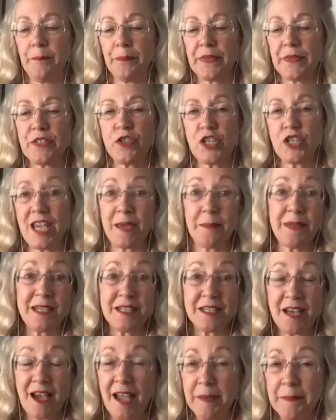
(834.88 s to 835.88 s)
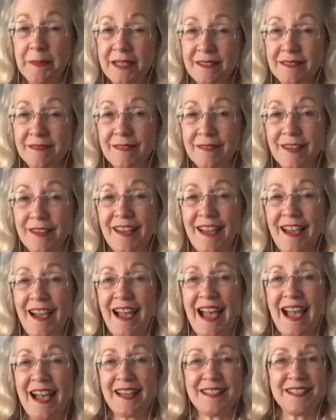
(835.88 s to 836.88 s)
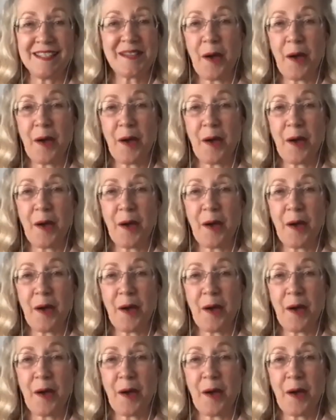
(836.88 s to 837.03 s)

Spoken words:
Jamie Dimon has